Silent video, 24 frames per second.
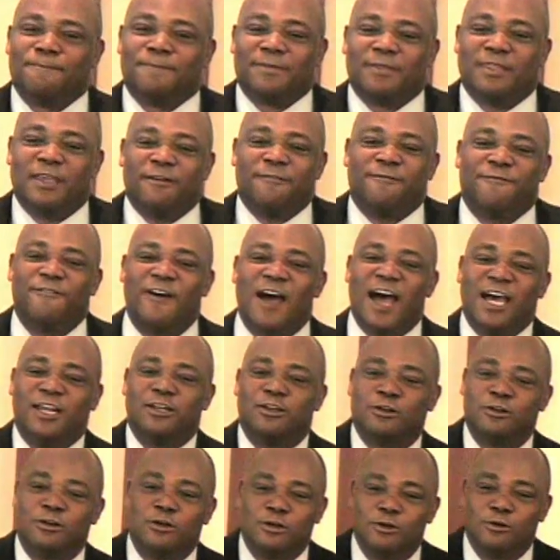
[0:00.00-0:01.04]
Their
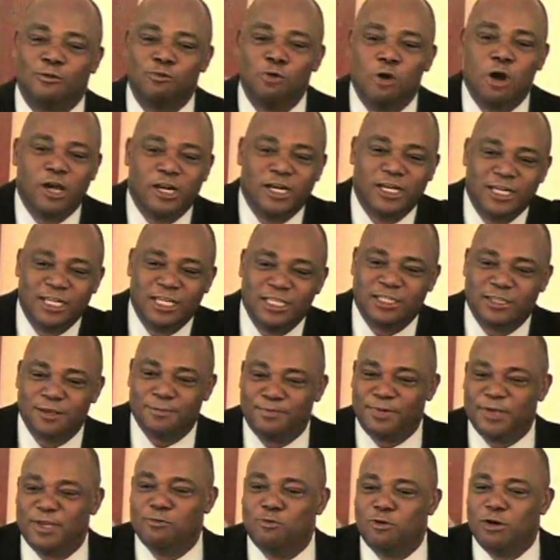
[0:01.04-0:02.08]
father wanted it to
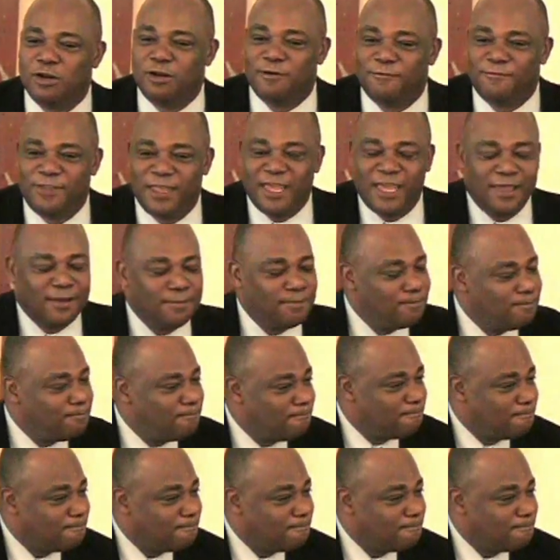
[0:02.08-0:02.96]
be one of them.